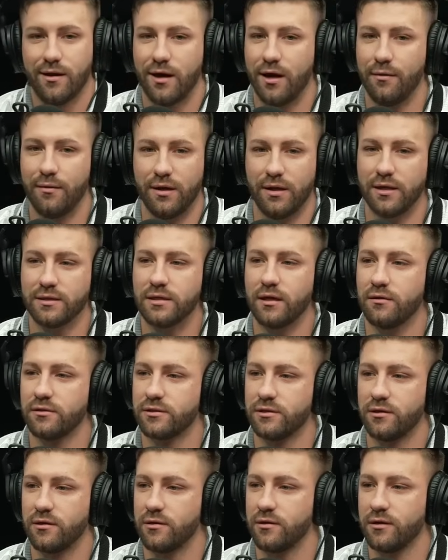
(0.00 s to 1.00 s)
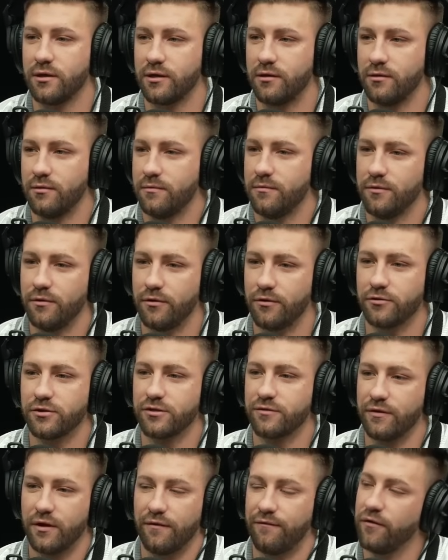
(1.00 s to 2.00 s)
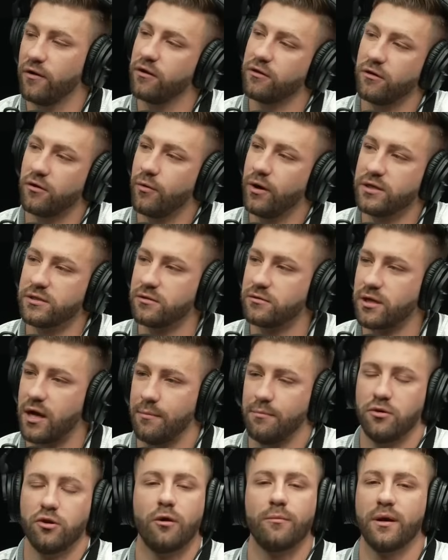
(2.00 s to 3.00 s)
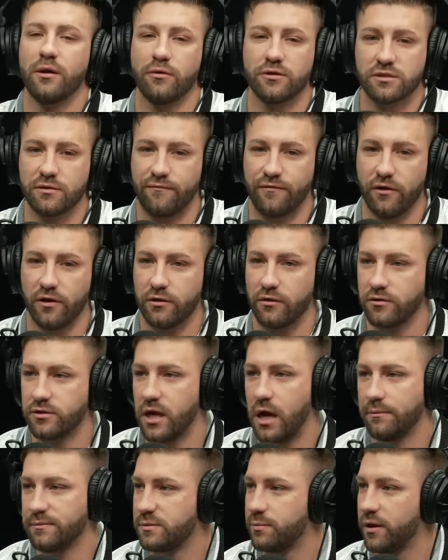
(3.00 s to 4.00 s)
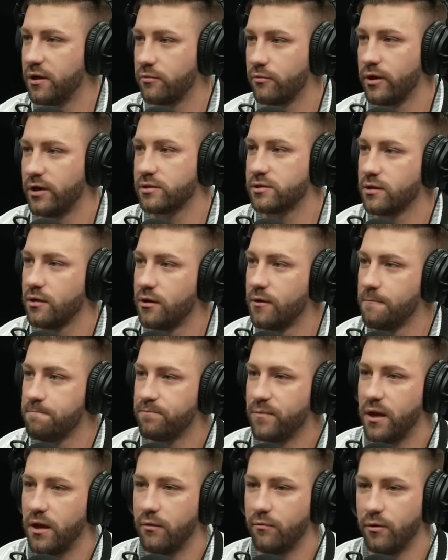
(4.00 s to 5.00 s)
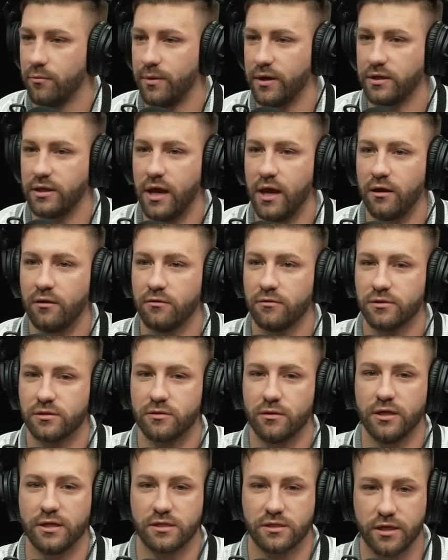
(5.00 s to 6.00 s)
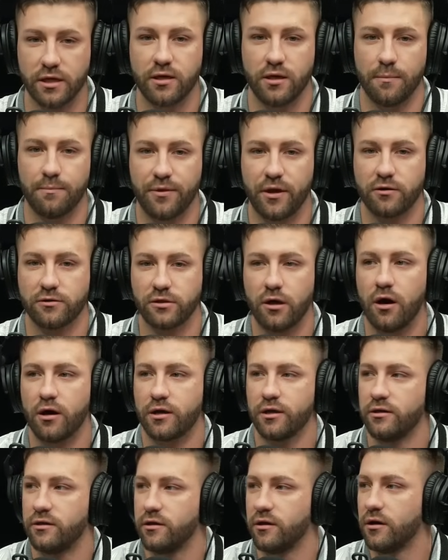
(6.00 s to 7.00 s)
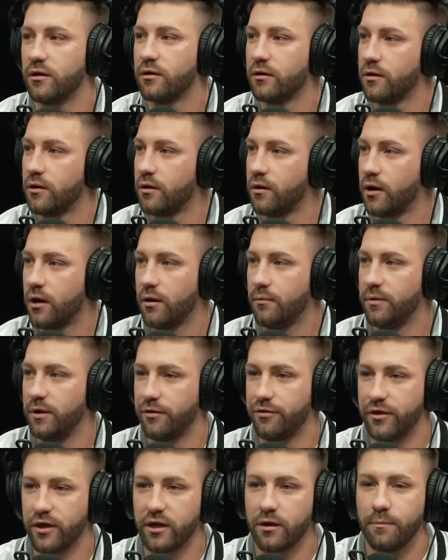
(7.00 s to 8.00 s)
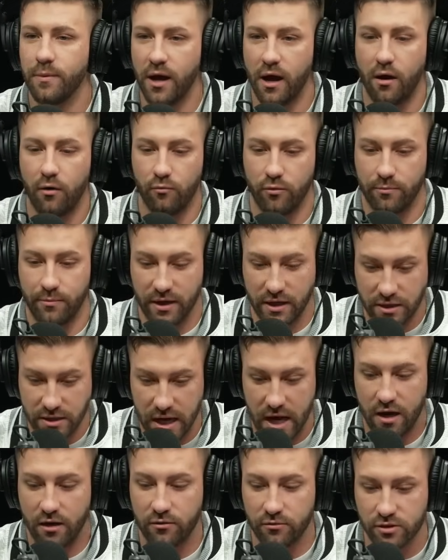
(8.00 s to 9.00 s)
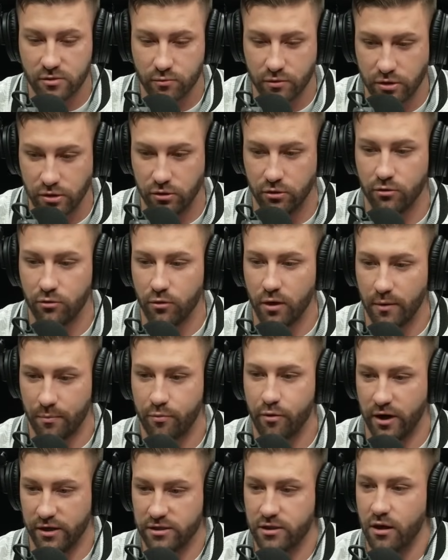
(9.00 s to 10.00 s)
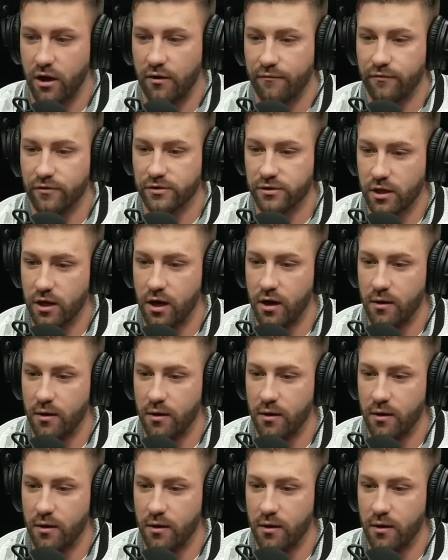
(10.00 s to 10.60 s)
I mean, that tells you, like, they feel like they're wasting time. Nobody wants to feel like their time's being wasted. Yeah. And when McDaniels is sitting up there talking to you, I mean, think about when McDaniels would do a press conference.